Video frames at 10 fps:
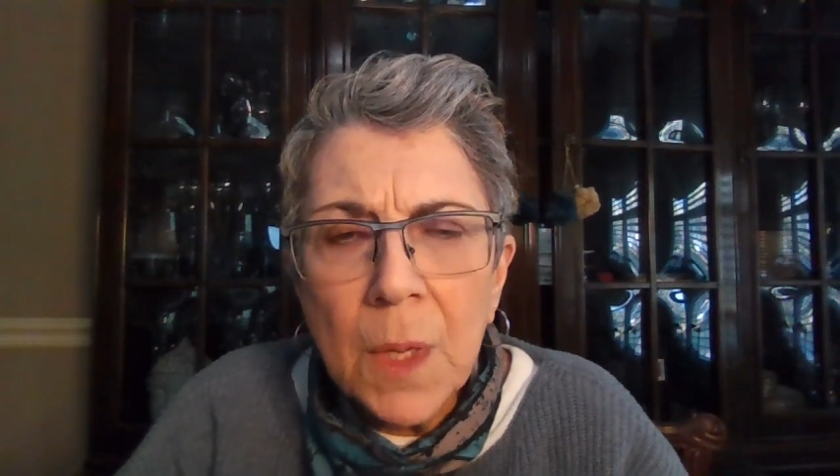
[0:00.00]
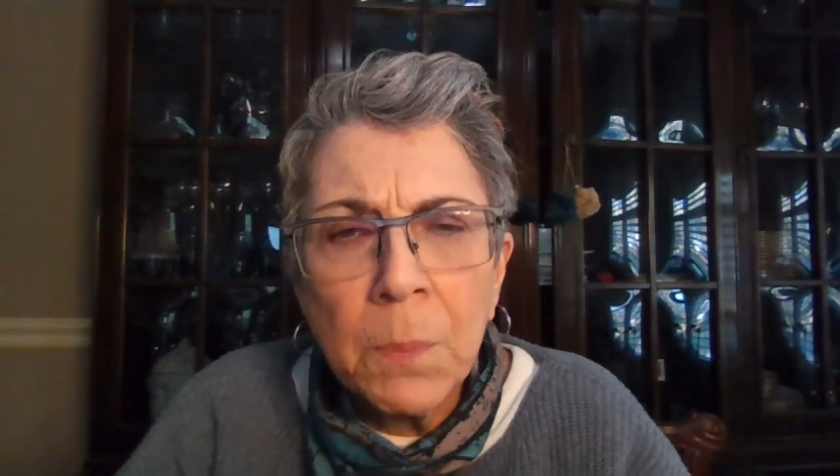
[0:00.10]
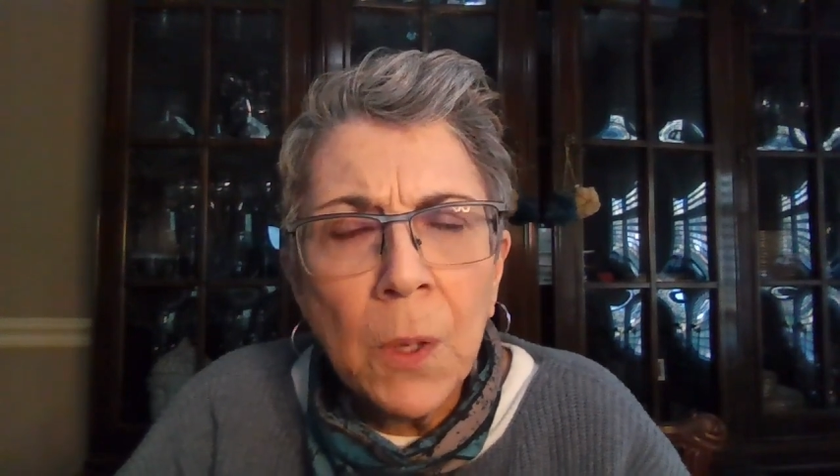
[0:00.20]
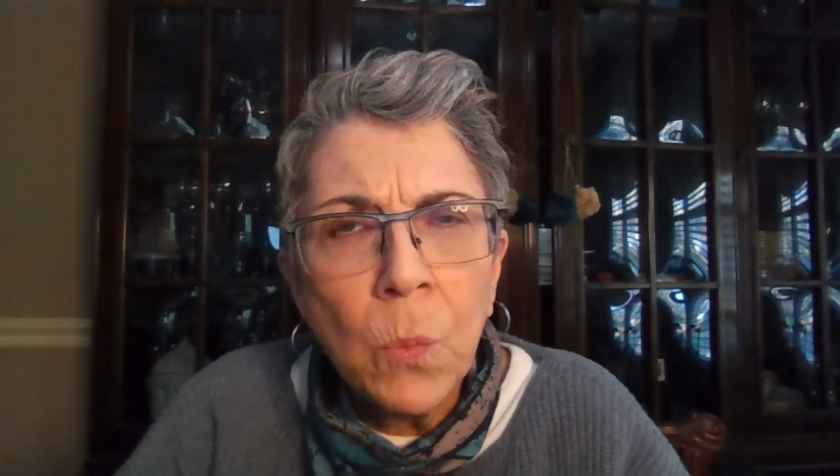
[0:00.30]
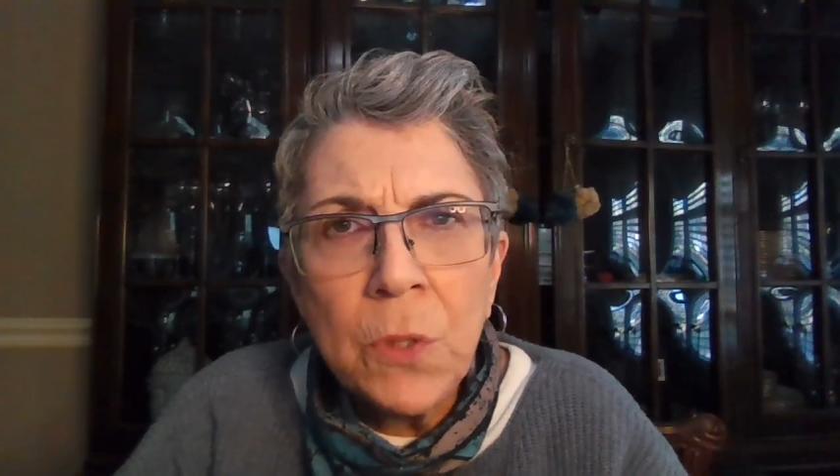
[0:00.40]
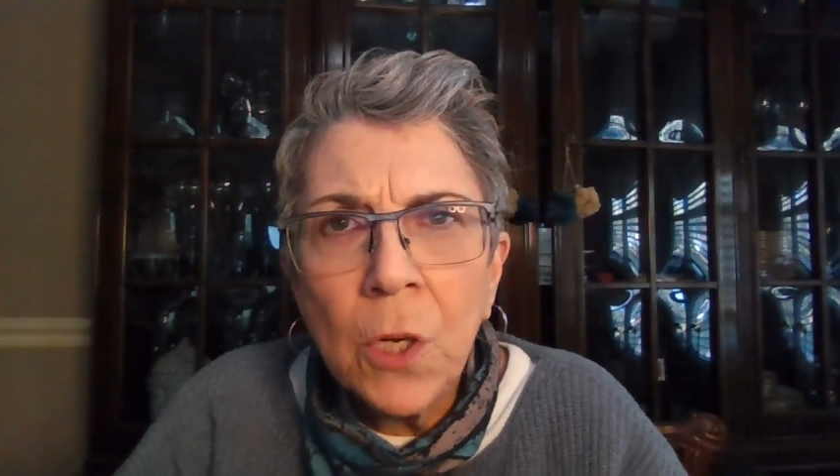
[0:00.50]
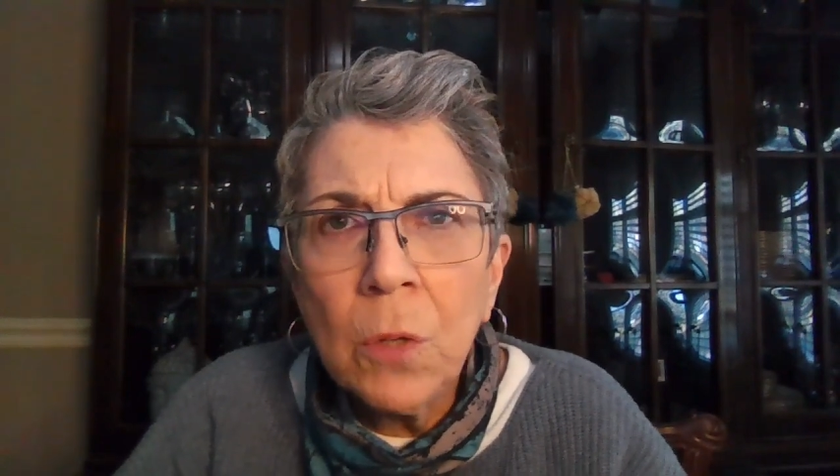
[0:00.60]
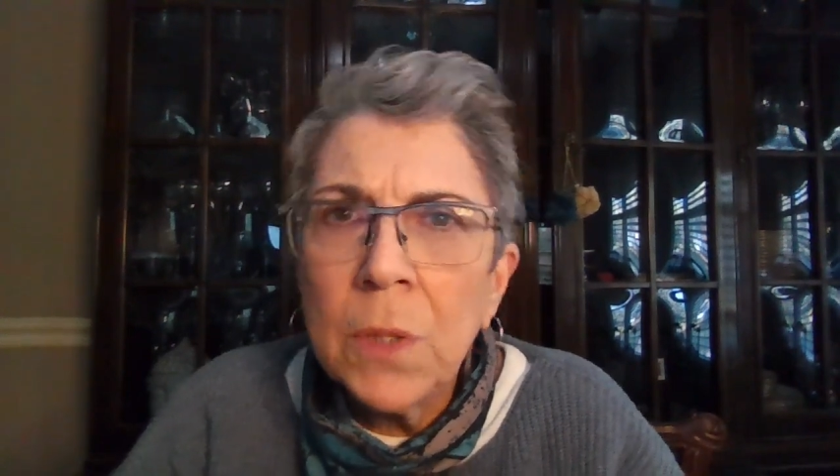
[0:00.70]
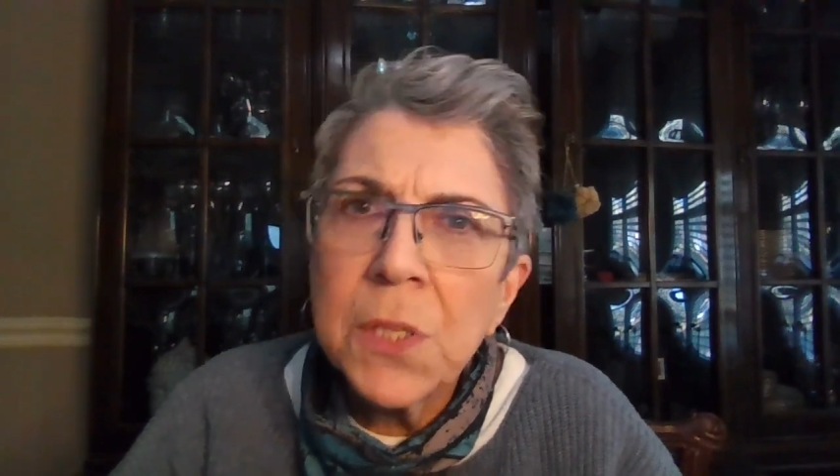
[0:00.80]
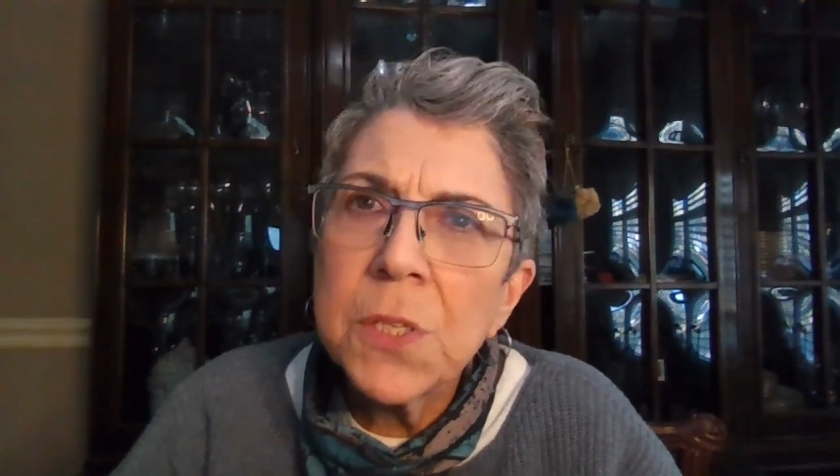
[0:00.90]
but we
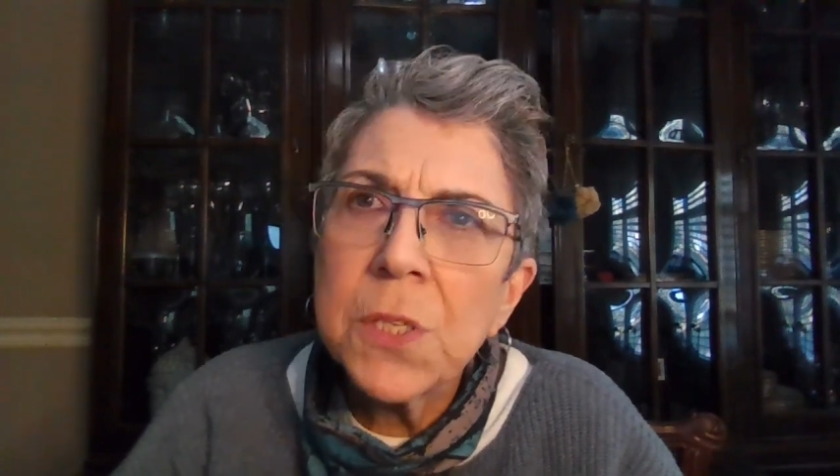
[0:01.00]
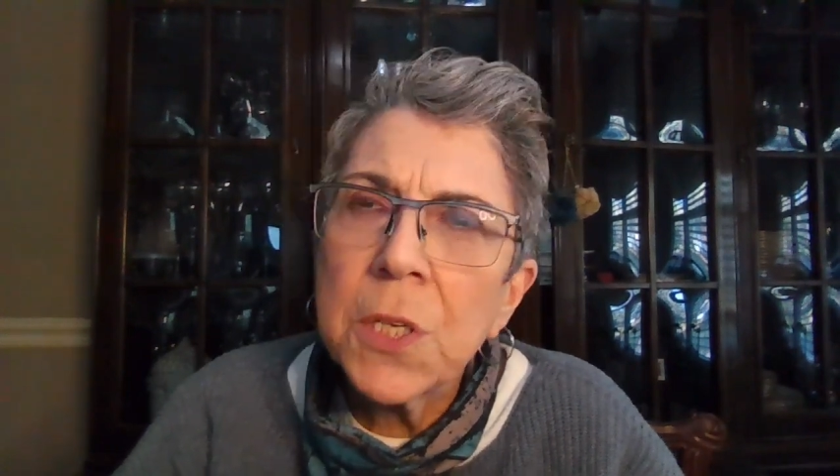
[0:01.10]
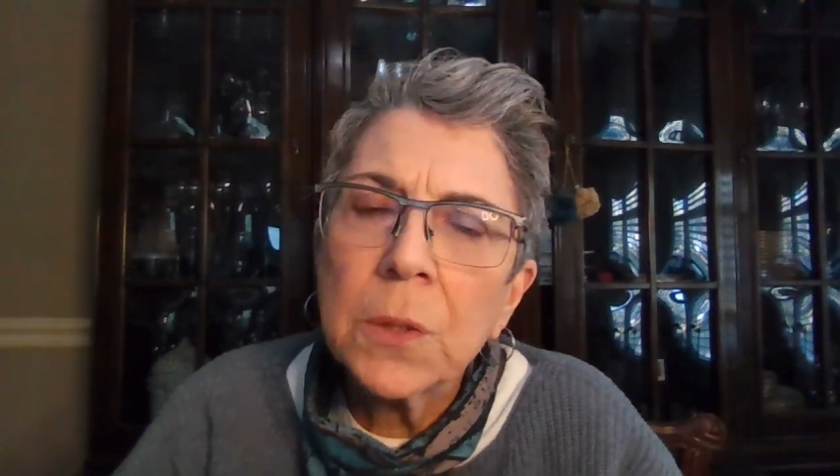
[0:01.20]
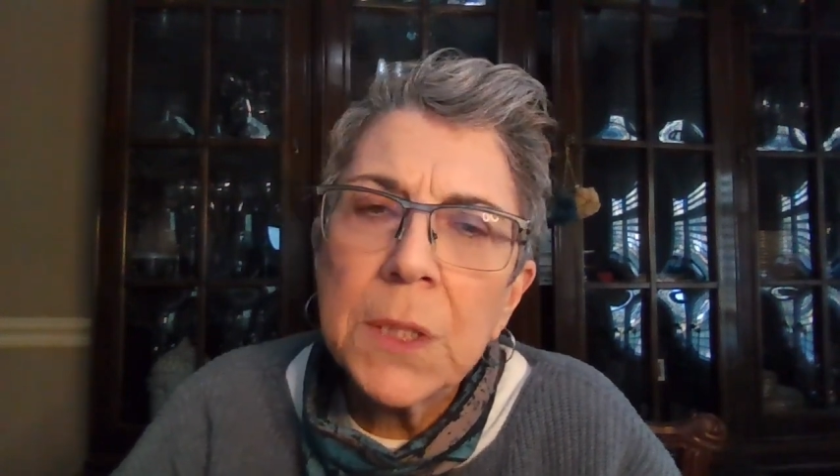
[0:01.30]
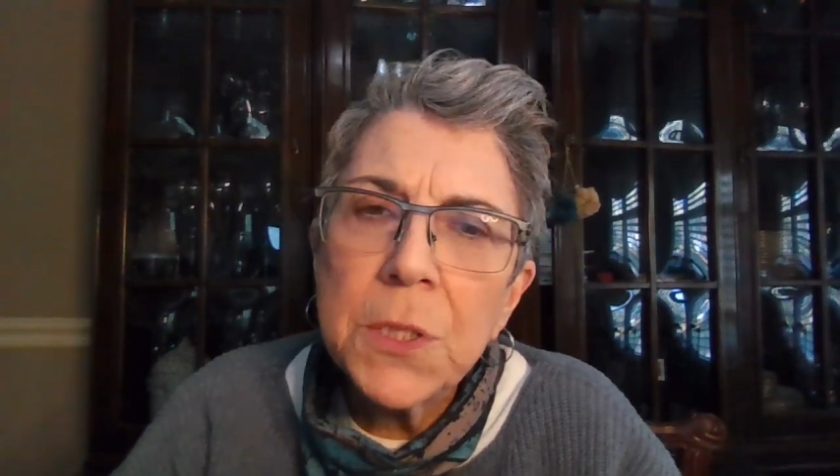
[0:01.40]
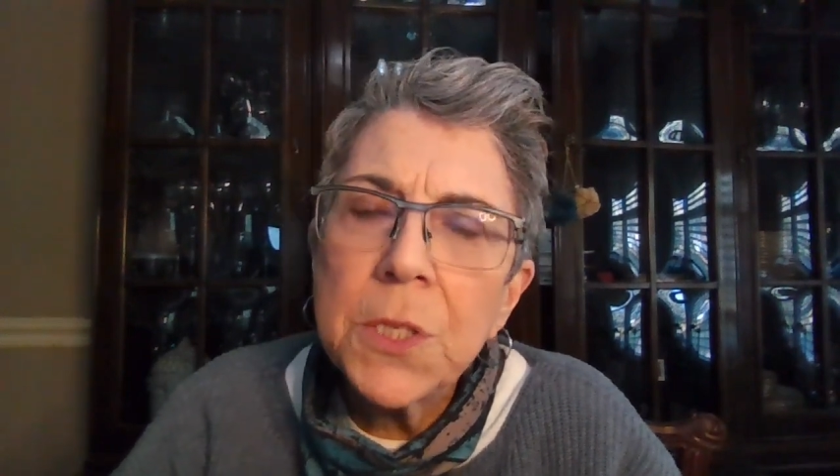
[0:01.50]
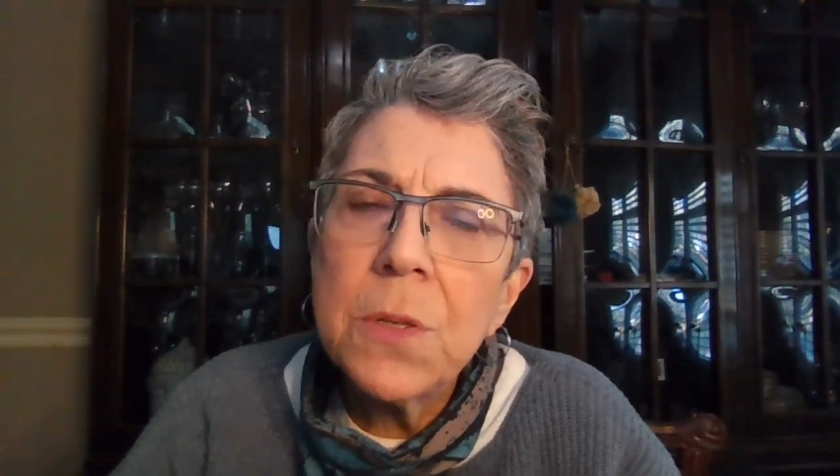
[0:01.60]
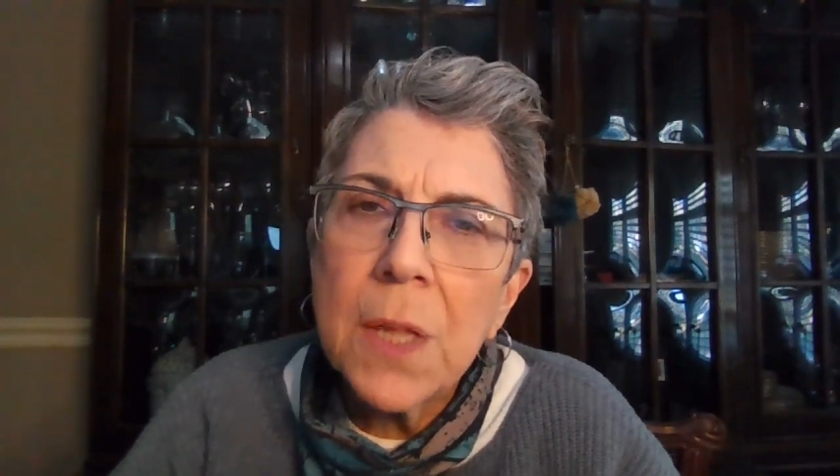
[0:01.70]
don't necessarily do